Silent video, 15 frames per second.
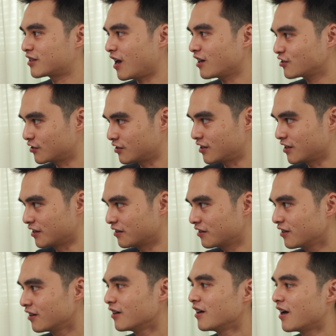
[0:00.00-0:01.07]
session
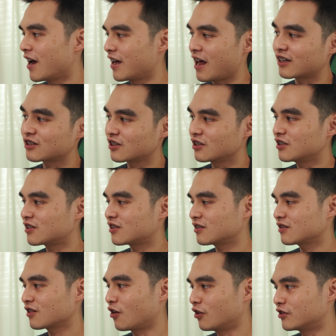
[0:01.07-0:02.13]
here and actually
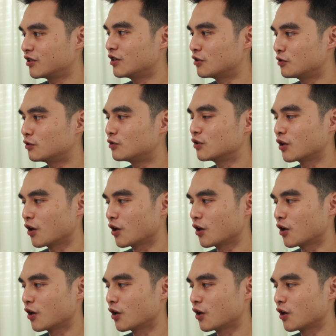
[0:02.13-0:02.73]
continue to